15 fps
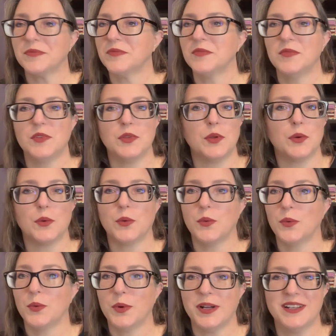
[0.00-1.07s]

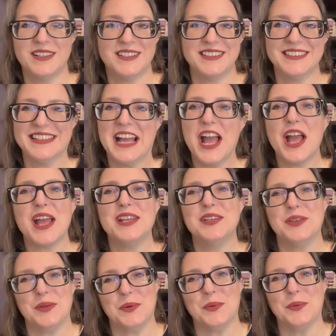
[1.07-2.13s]
No,
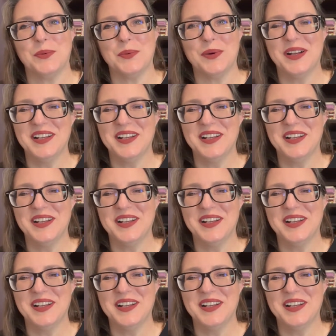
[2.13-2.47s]
and no,